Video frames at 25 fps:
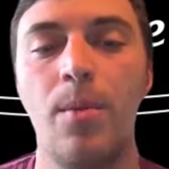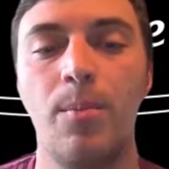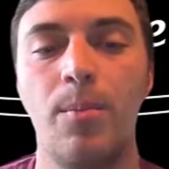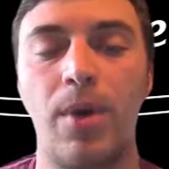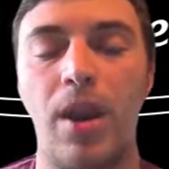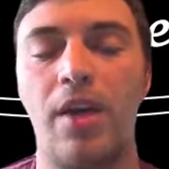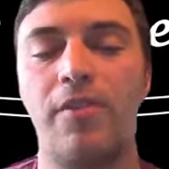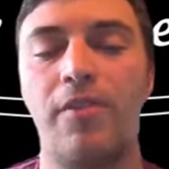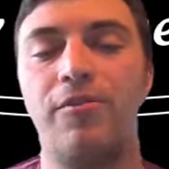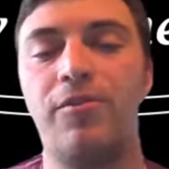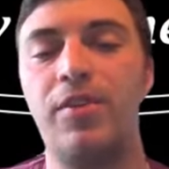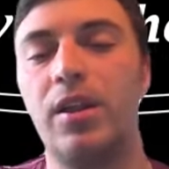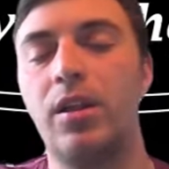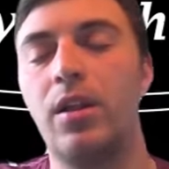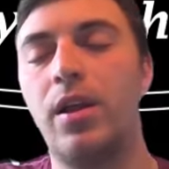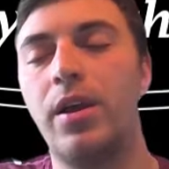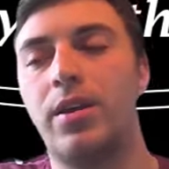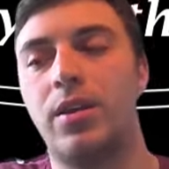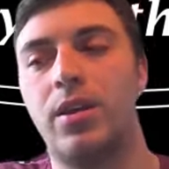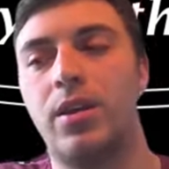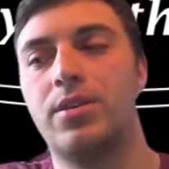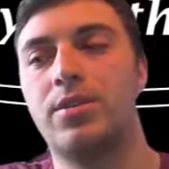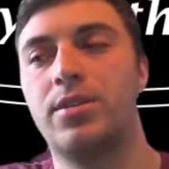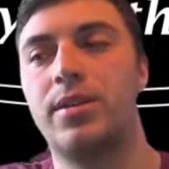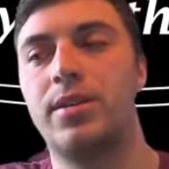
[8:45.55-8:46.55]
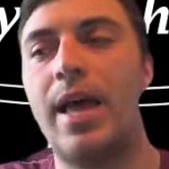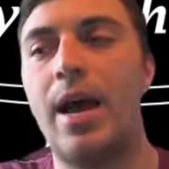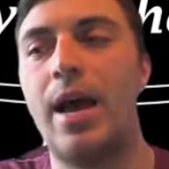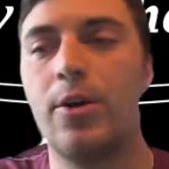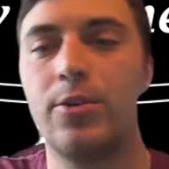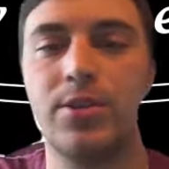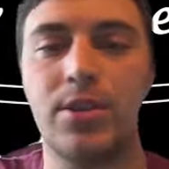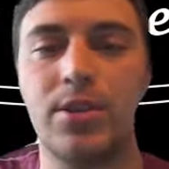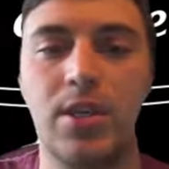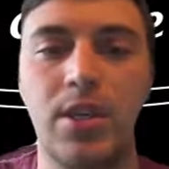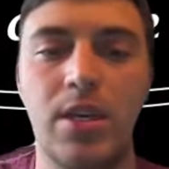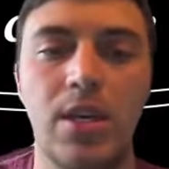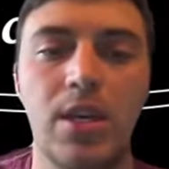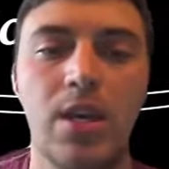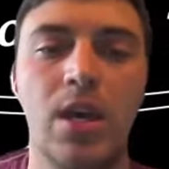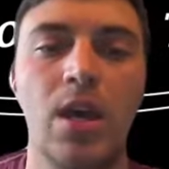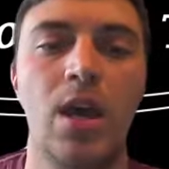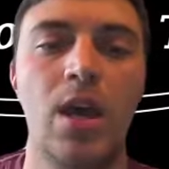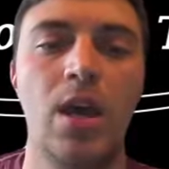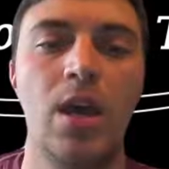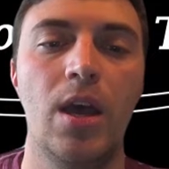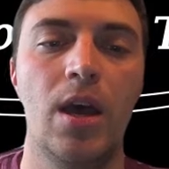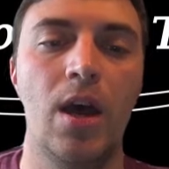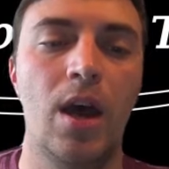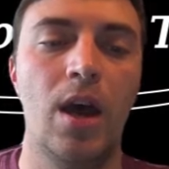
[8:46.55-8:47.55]
But I feel like Keselowski
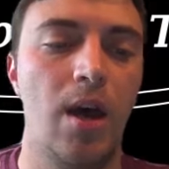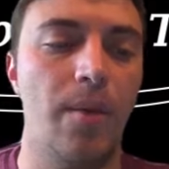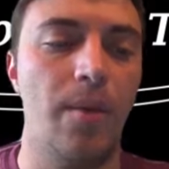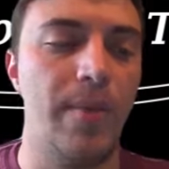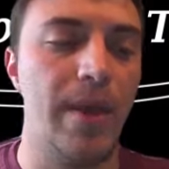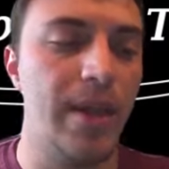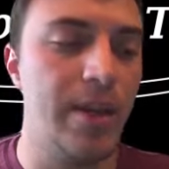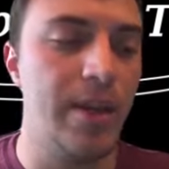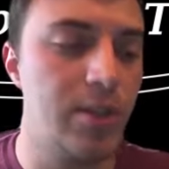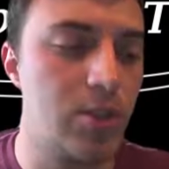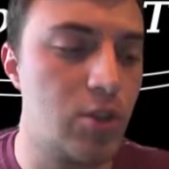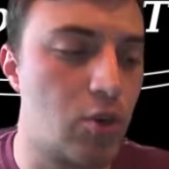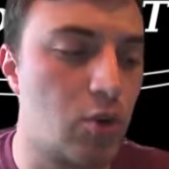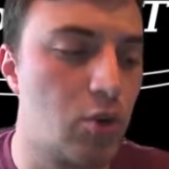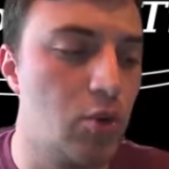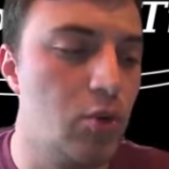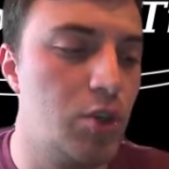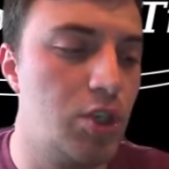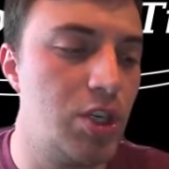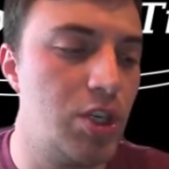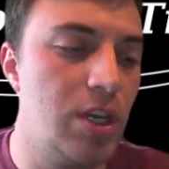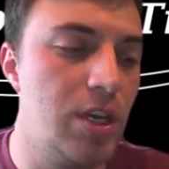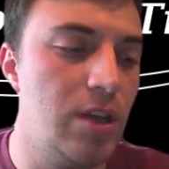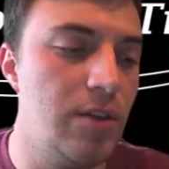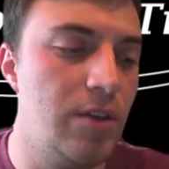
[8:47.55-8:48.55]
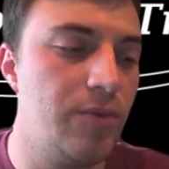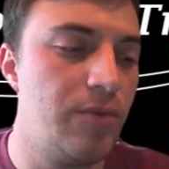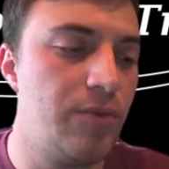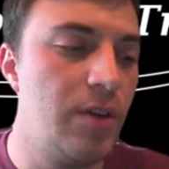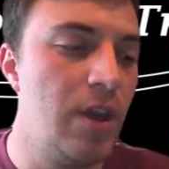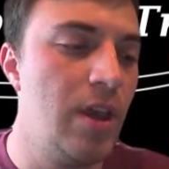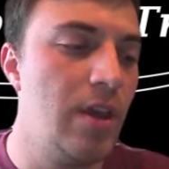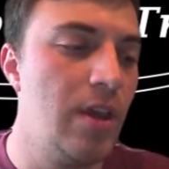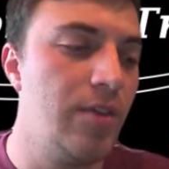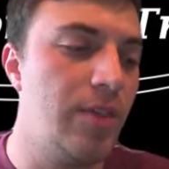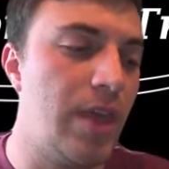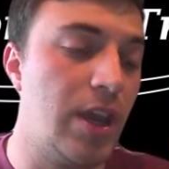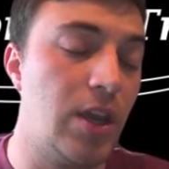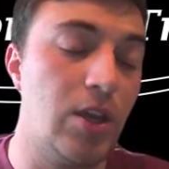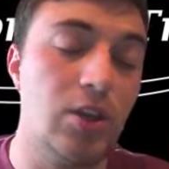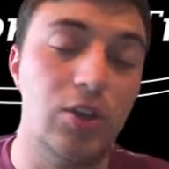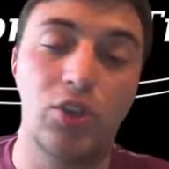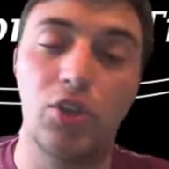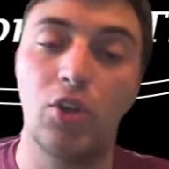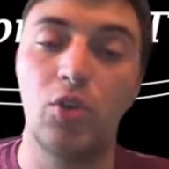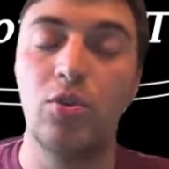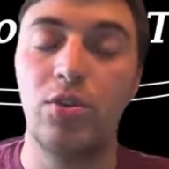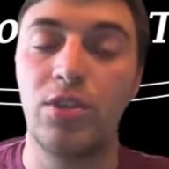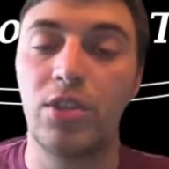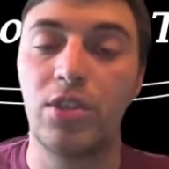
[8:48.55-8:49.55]
and his crew chief, they
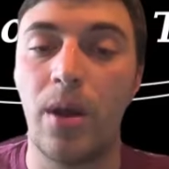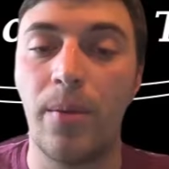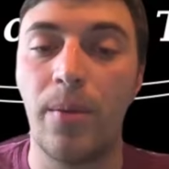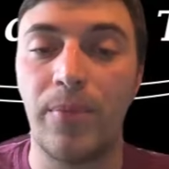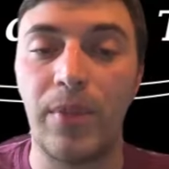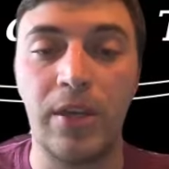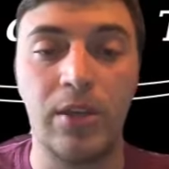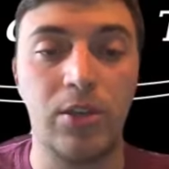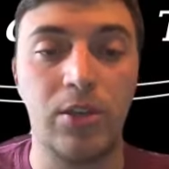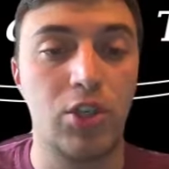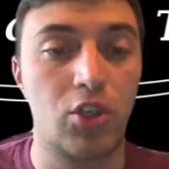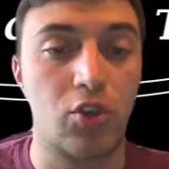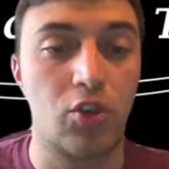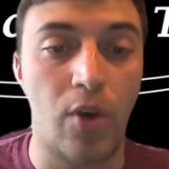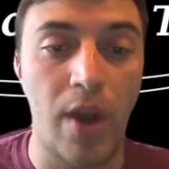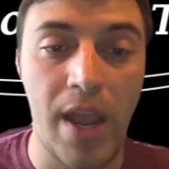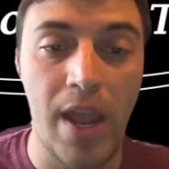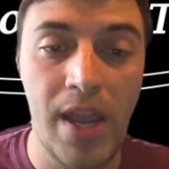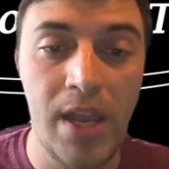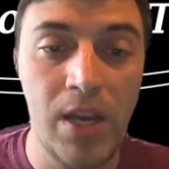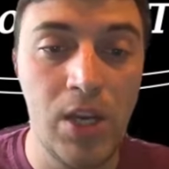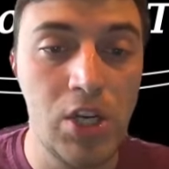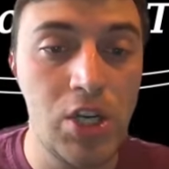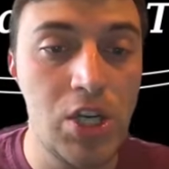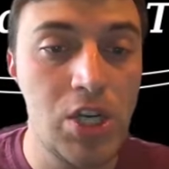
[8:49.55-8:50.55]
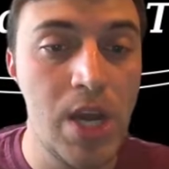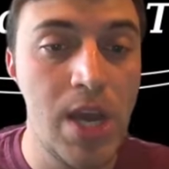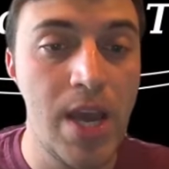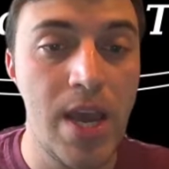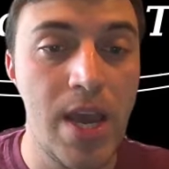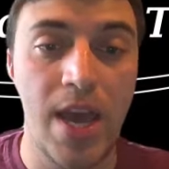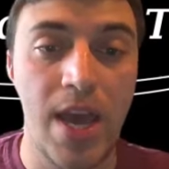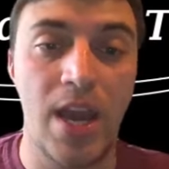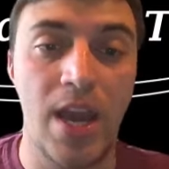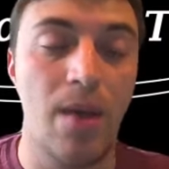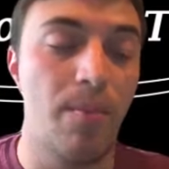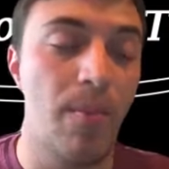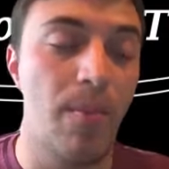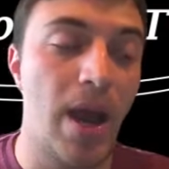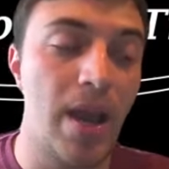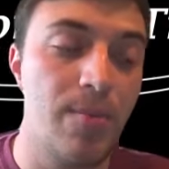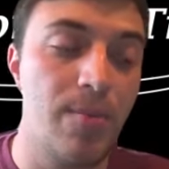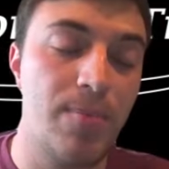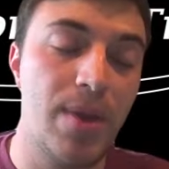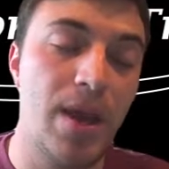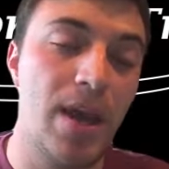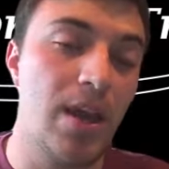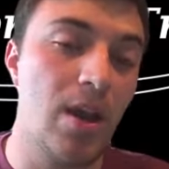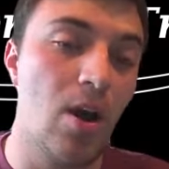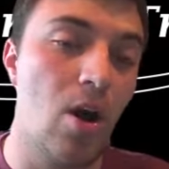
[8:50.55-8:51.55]
could do something strange and it
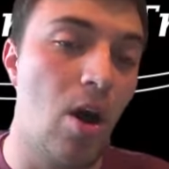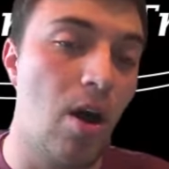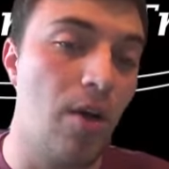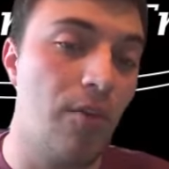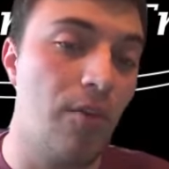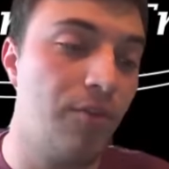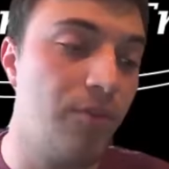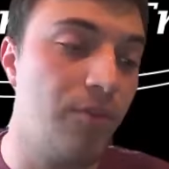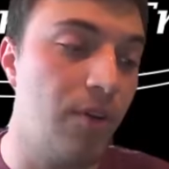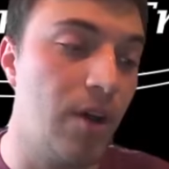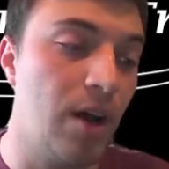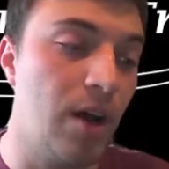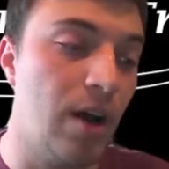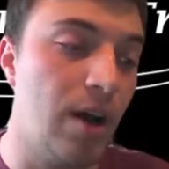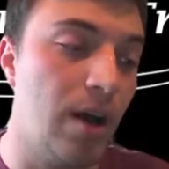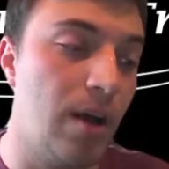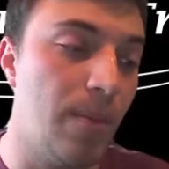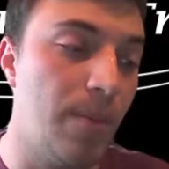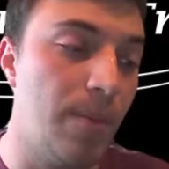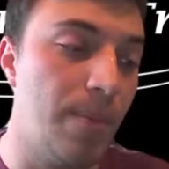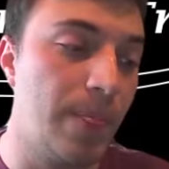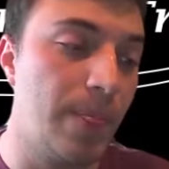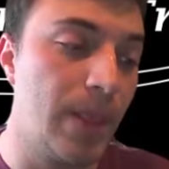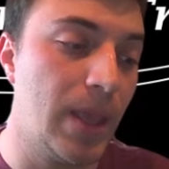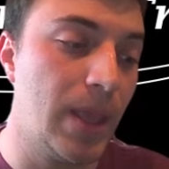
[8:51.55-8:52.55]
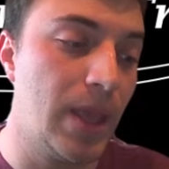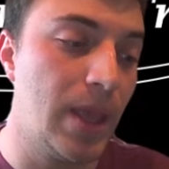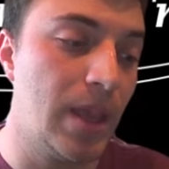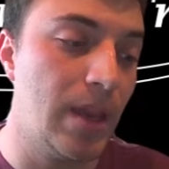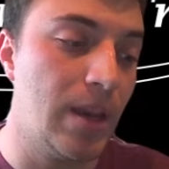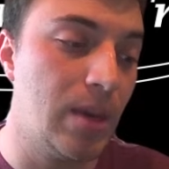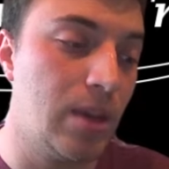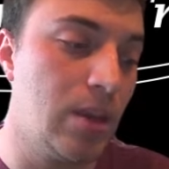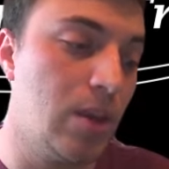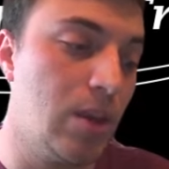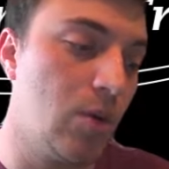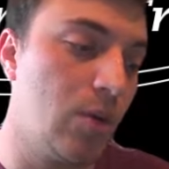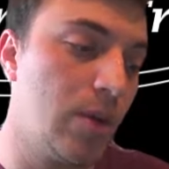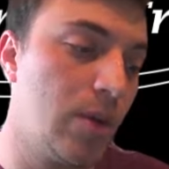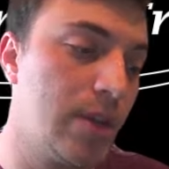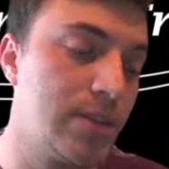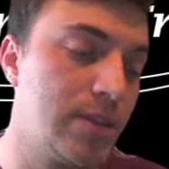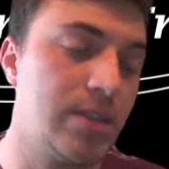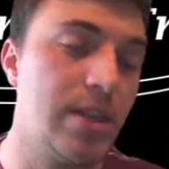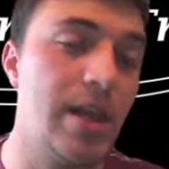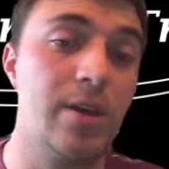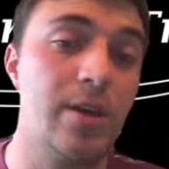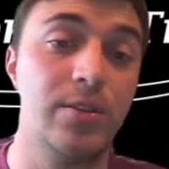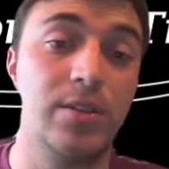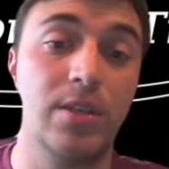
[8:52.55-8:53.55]
might pay off. And, you know,
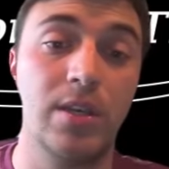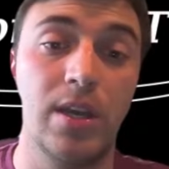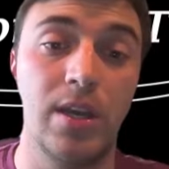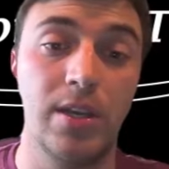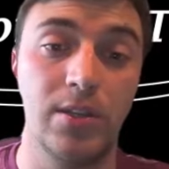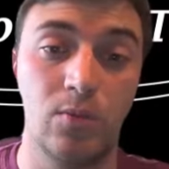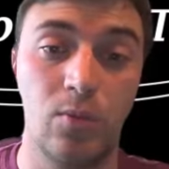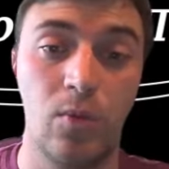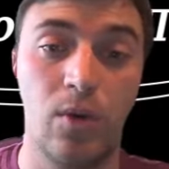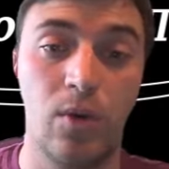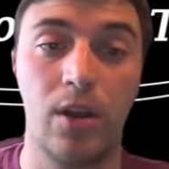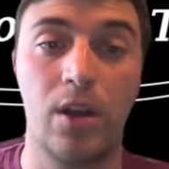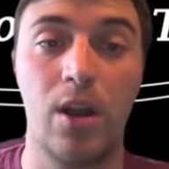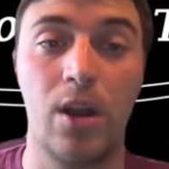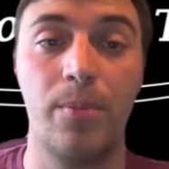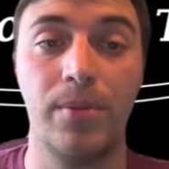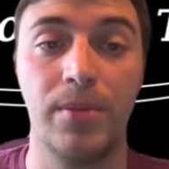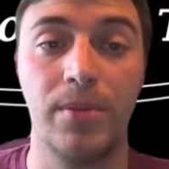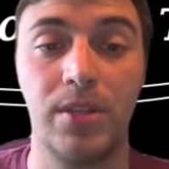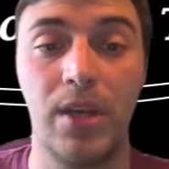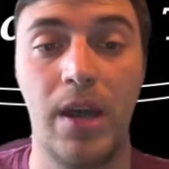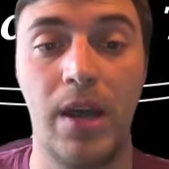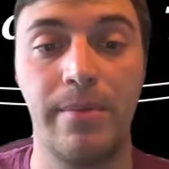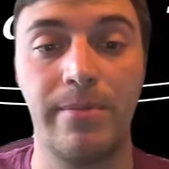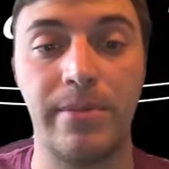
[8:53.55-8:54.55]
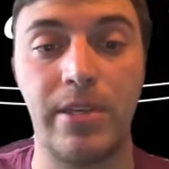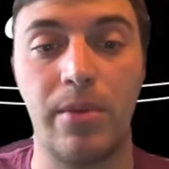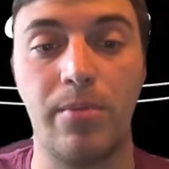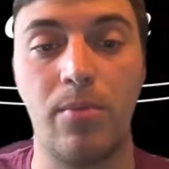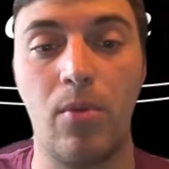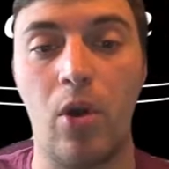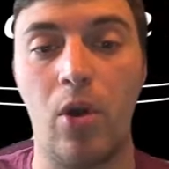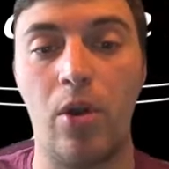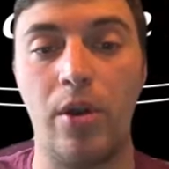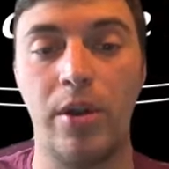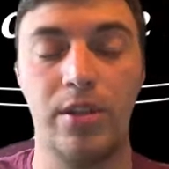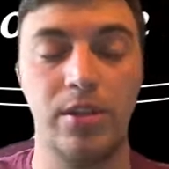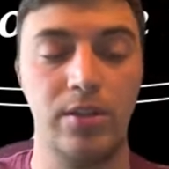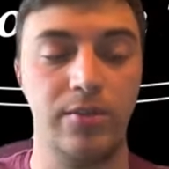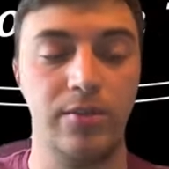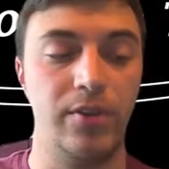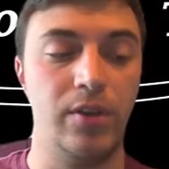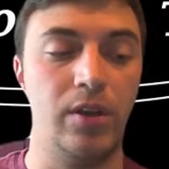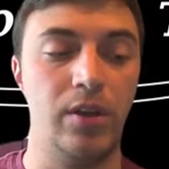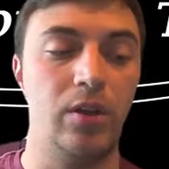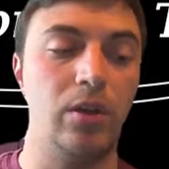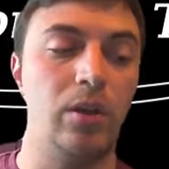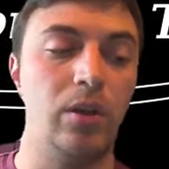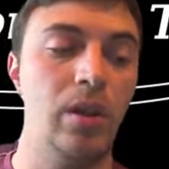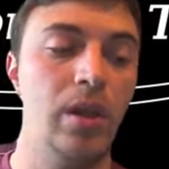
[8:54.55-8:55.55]
Keselowski has won a couple times at
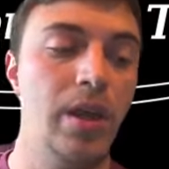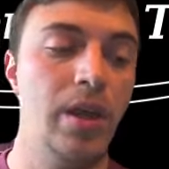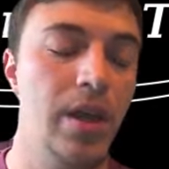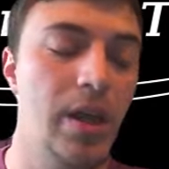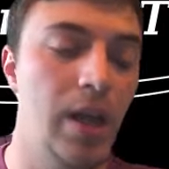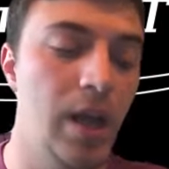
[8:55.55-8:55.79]
Martinsville.